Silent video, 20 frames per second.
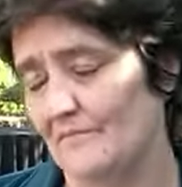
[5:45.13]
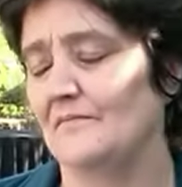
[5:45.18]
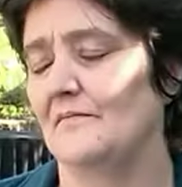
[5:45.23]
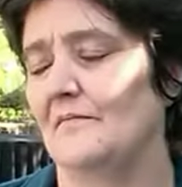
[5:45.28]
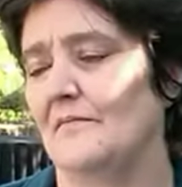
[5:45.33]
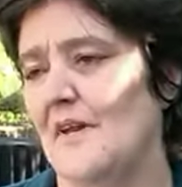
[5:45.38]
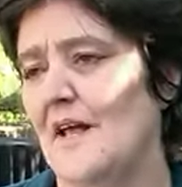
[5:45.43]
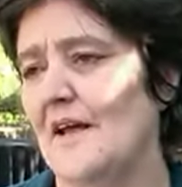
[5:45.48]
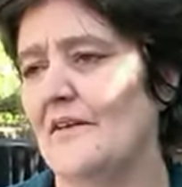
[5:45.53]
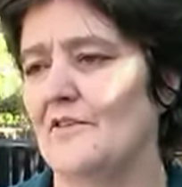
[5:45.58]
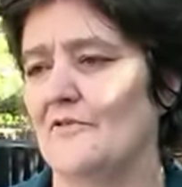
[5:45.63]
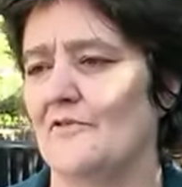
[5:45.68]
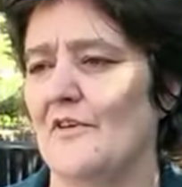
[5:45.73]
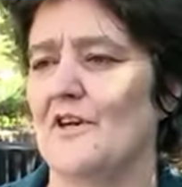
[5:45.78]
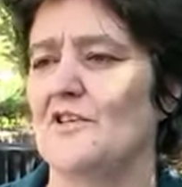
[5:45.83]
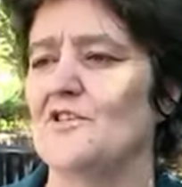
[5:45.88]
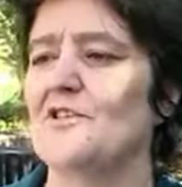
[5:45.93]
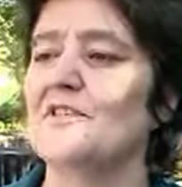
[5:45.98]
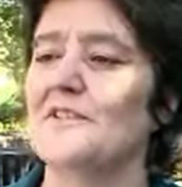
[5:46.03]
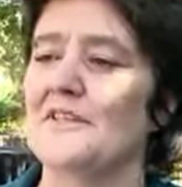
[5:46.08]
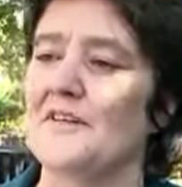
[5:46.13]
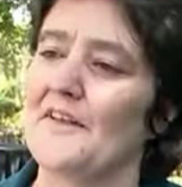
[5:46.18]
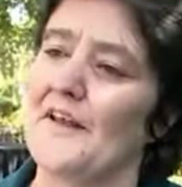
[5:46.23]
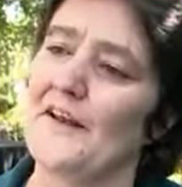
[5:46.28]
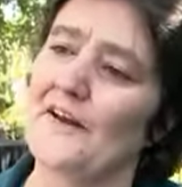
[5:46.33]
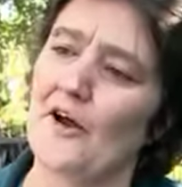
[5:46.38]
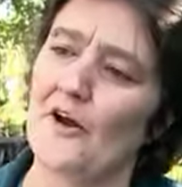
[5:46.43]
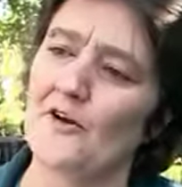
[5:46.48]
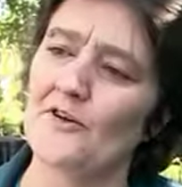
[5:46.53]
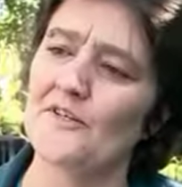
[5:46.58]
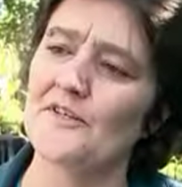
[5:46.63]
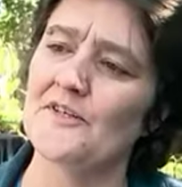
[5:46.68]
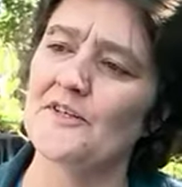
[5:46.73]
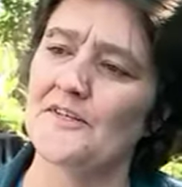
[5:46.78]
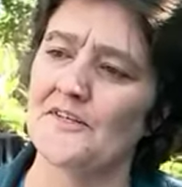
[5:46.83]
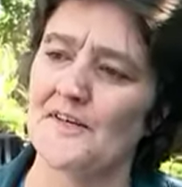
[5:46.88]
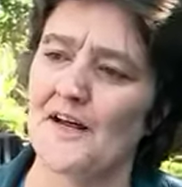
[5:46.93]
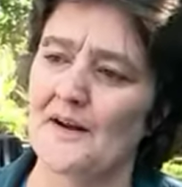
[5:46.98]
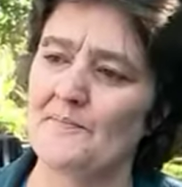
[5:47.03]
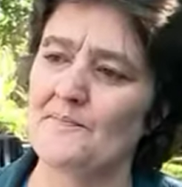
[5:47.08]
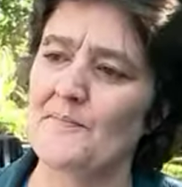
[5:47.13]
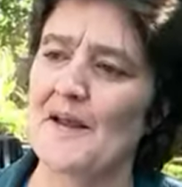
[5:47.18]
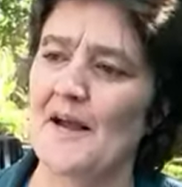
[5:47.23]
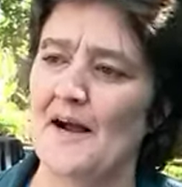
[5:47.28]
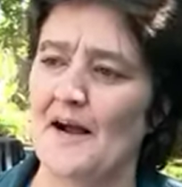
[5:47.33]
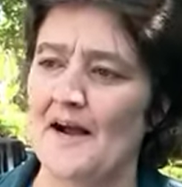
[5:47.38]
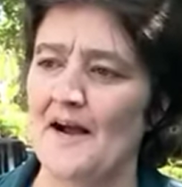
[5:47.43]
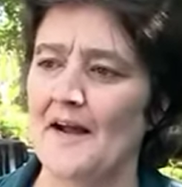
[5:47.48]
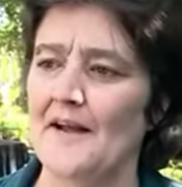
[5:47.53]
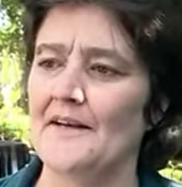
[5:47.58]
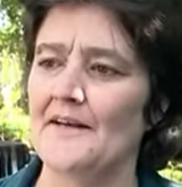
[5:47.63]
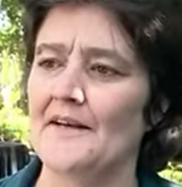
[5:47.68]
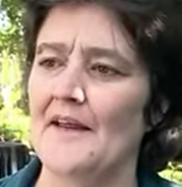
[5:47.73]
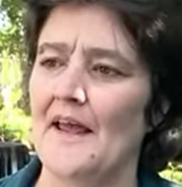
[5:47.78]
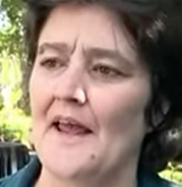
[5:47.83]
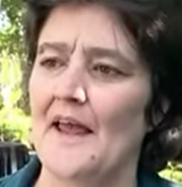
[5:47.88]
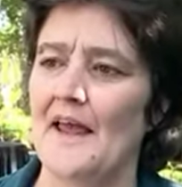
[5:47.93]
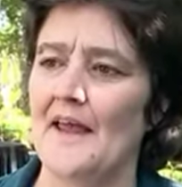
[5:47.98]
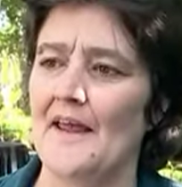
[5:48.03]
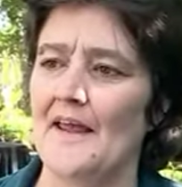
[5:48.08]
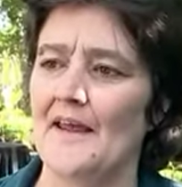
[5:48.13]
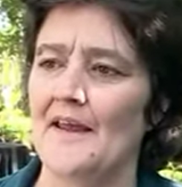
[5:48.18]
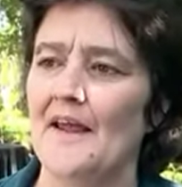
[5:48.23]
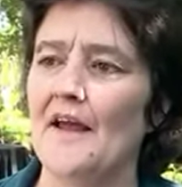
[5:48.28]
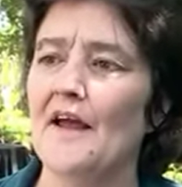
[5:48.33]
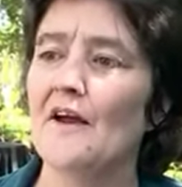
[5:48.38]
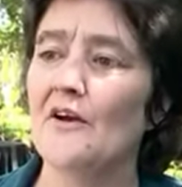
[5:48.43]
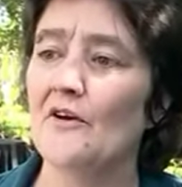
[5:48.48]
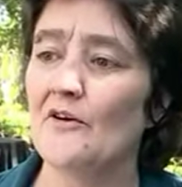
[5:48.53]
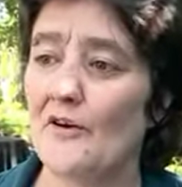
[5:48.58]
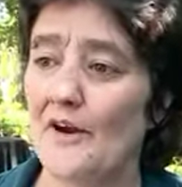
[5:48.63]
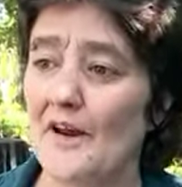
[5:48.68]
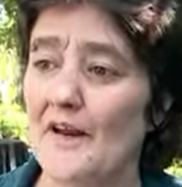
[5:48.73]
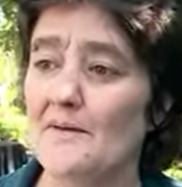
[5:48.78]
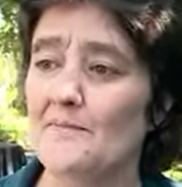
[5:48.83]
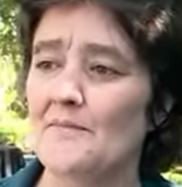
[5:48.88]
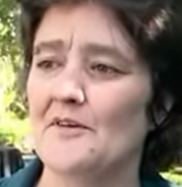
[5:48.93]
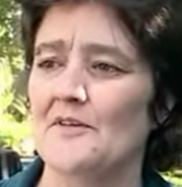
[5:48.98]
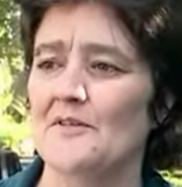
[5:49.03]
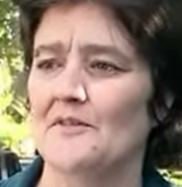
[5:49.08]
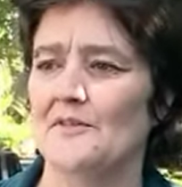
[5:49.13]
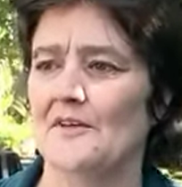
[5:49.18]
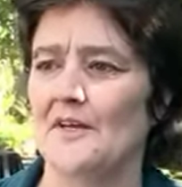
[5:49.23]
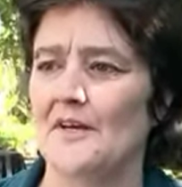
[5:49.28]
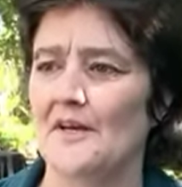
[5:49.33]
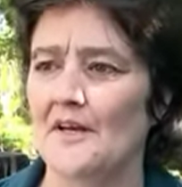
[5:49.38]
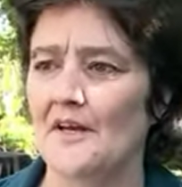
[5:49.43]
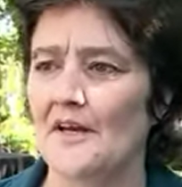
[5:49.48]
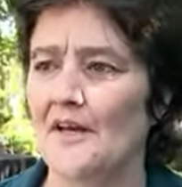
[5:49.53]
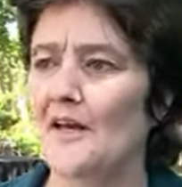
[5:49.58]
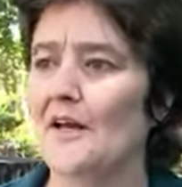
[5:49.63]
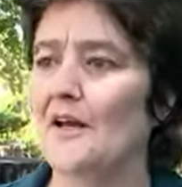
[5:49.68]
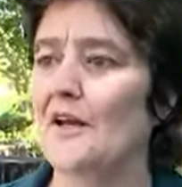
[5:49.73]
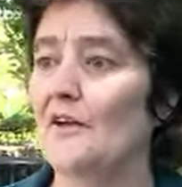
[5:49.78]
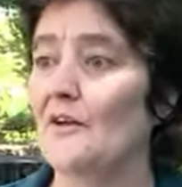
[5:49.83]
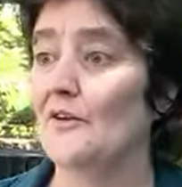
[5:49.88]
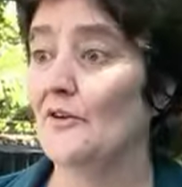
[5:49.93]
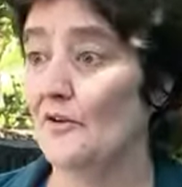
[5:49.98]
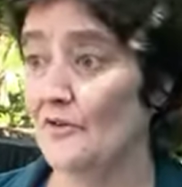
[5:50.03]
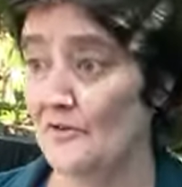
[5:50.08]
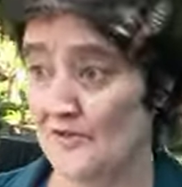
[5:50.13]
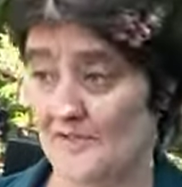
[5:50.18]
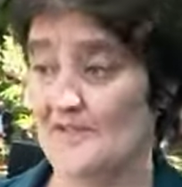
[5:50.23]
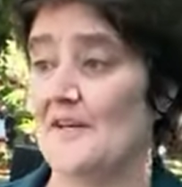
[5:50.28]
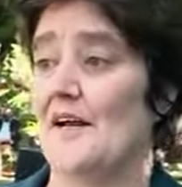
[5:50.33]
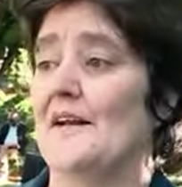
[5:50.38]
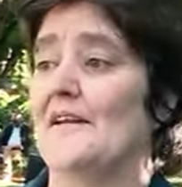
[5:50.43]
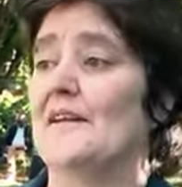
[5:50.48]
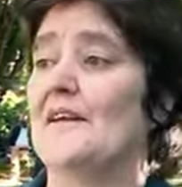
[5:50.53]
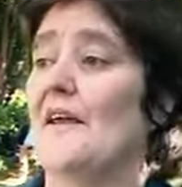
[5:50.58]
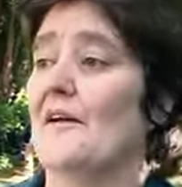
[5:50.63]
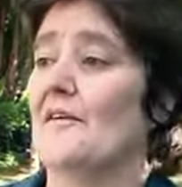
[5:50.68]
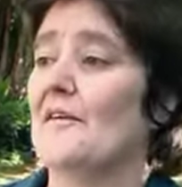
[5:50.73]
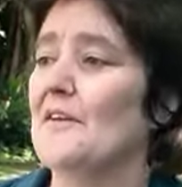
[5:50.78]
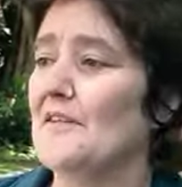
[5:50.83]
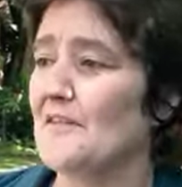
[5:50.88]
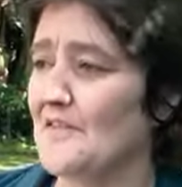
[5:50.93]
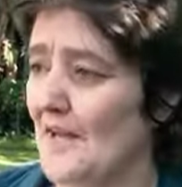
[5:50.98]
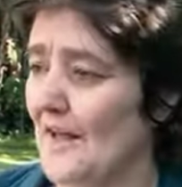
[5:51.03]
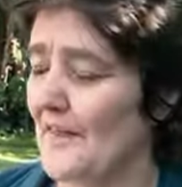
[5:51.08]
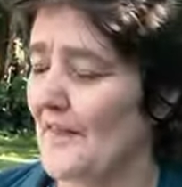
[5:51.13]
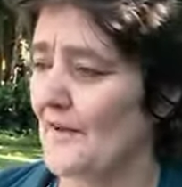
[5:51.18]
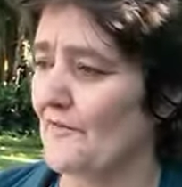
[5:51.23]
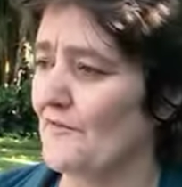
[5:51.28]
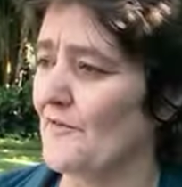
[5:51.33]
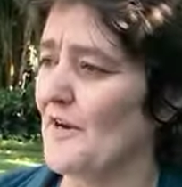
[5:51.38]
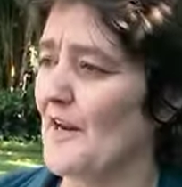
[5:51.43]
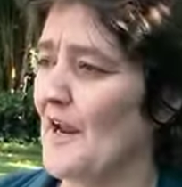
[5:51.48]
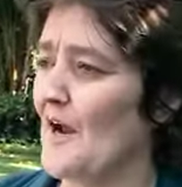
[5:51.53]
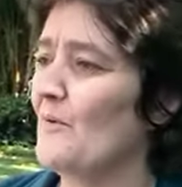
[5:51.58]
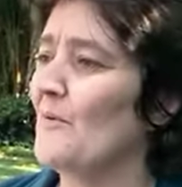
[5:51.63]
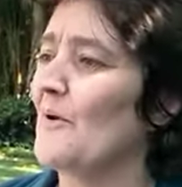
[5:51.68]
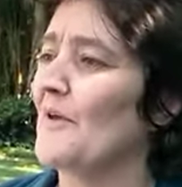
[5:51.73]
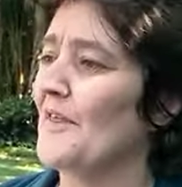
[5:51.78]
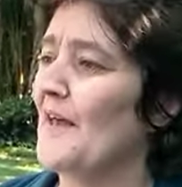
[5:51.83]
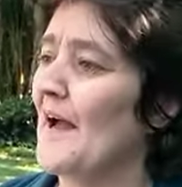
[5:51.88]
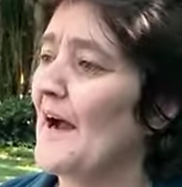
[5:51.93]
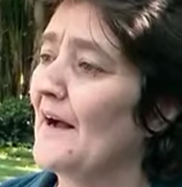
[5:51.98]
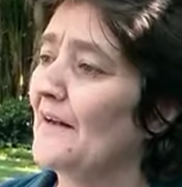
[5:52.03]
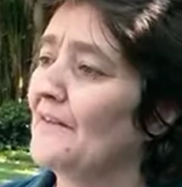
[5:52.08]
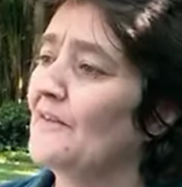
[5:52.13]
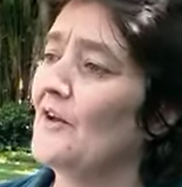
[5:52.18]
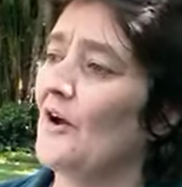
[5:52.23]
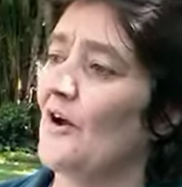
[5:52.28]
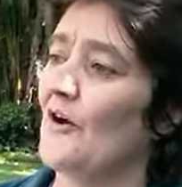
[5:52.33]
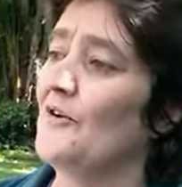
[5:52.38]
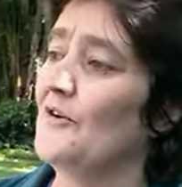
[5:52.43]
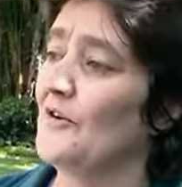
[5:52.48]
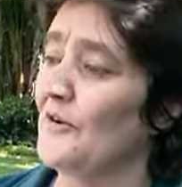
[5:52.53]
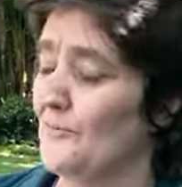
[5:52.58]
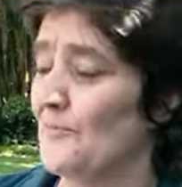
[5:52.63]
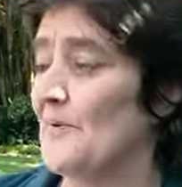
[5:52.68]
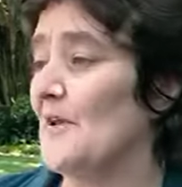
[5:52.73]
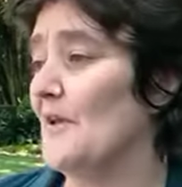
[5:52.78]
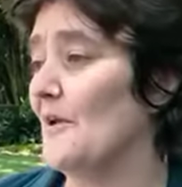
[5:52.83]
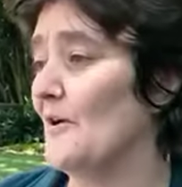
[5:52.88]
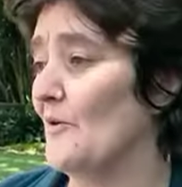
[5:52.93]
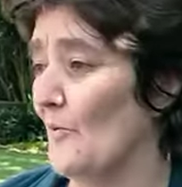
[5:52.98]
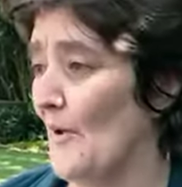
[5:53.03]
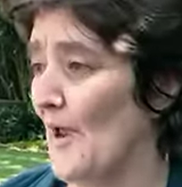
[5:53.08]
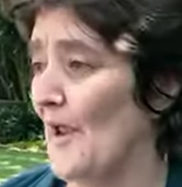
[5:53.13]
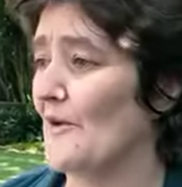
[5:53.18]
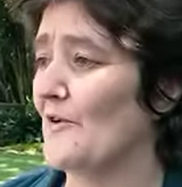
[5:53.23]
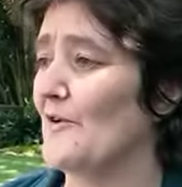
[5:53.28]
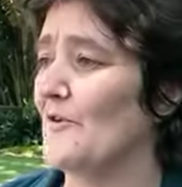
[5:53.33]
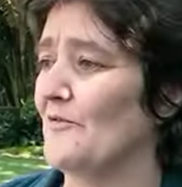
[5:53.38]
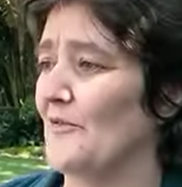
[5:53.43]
like the Russians, and they'd host a site behind a credible site here in South Africa without the owner being aware of